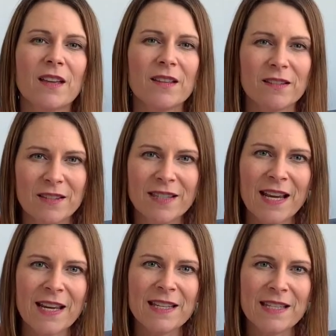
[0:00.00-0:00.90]
The
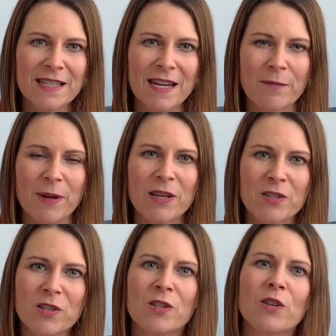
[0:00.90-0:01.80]
second step
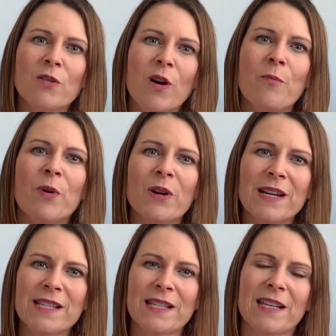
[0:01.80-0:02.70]
is to do a
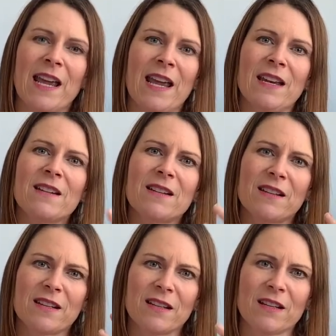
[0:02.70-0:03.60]
body scan
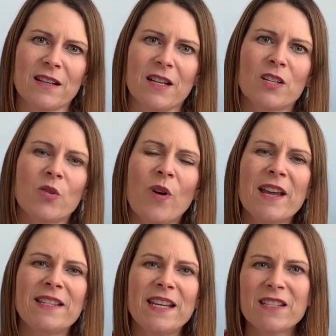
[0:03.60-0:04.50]
to
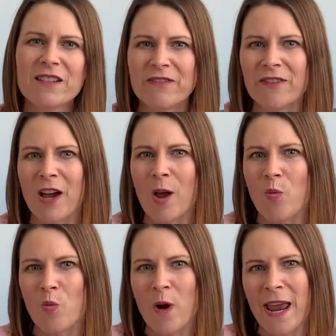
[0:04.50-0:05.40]
identify
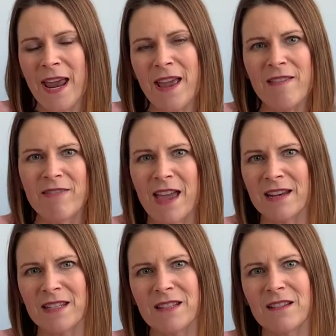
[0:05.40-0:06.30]
where
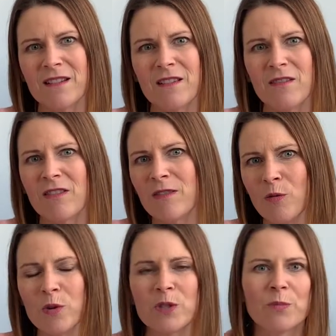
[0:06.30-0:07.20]
that
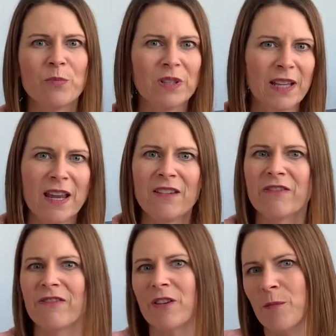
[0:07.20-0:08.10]
thought,
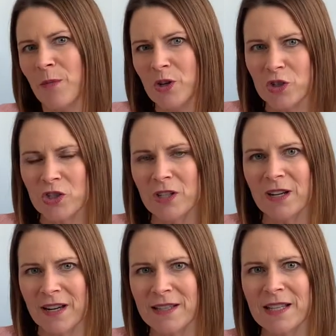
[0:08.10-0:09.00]
belief,
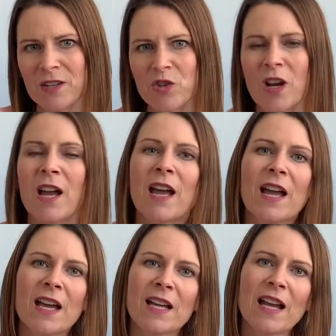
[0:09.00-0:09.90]
emotion, etc.
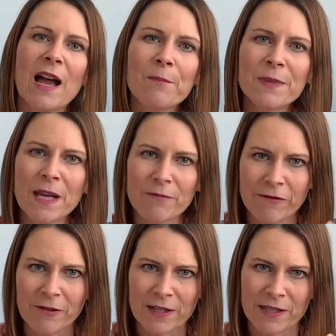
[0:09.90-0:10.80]
comes up
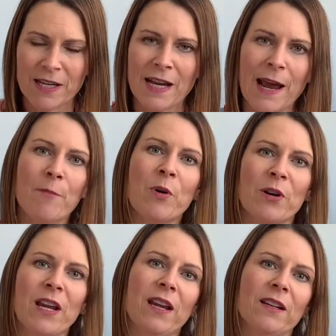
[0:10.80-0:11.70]
for us in our
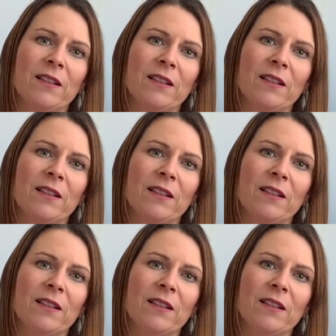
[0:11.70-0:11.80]
body.